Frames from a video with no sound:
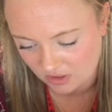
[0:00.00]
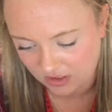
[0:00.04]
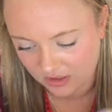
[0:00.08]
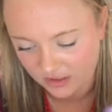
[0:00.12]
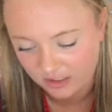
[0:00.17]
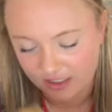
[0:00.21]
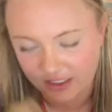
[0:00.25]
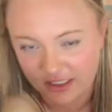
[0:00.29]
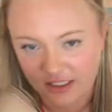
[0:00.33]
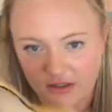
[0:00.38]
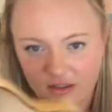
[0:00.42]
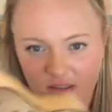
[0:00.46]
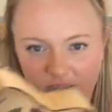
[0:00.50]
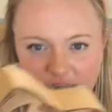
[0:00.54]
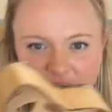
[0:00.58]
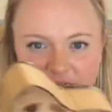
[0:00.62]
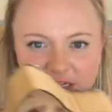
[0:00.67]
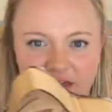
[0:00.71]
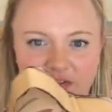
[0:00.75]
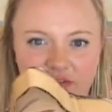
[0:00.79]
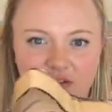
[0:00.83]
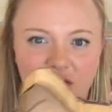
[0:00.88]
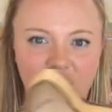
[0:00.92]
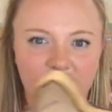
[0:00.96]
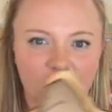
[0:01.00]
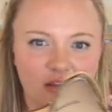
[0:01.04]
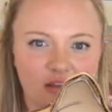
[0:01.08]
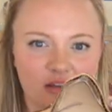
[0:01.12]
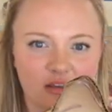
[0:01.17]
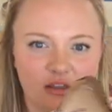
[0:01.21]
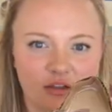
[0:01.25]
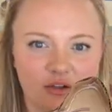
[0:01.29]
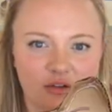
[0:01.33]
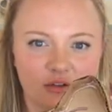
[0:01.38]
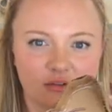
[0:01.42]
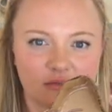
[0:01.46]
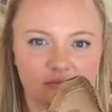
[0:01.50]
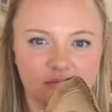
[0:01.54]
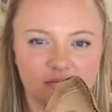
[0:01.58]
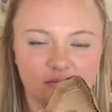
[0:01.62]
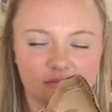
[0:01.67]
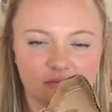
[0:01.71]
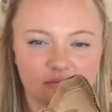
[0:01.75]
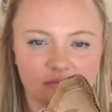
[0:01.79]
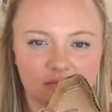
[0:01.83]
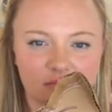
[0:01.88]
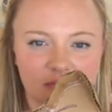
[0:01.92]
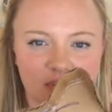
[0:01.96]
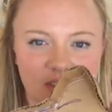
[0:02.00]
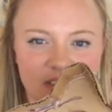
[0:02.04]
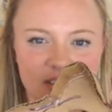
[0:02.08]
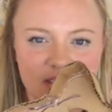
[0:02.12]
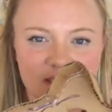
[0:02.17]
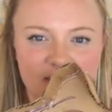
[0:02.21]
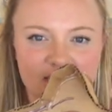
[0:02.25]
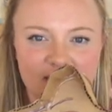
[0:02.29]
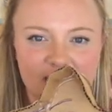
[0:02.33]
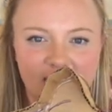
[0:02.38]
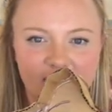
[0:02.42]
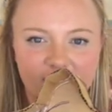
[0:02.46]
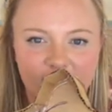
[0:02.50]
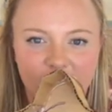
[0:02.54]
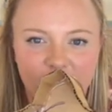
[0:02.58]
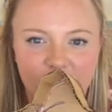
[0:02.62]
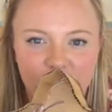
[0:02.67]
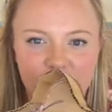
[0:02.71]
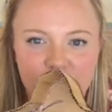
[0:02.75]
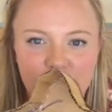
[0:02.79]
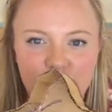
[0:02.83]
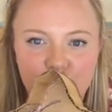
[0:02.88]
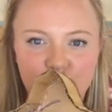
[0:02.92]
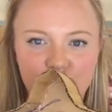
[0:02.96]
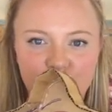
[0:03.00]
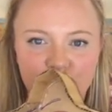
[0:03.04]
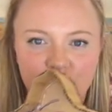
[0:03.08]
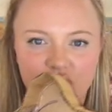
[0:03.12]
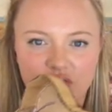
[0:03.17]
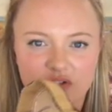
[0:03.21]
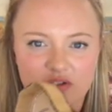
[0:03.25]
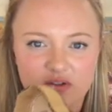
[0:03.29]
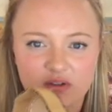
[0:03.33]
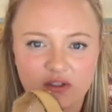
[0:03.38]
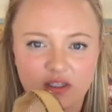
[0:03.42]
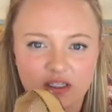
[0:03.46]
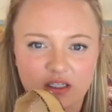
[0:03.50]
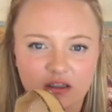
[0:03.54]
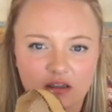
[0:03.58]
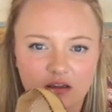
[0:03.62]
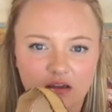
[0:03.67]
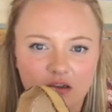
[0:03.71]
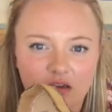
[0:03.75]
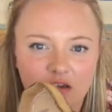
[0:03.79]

lay down a line of hot glue. That's this half moon you see.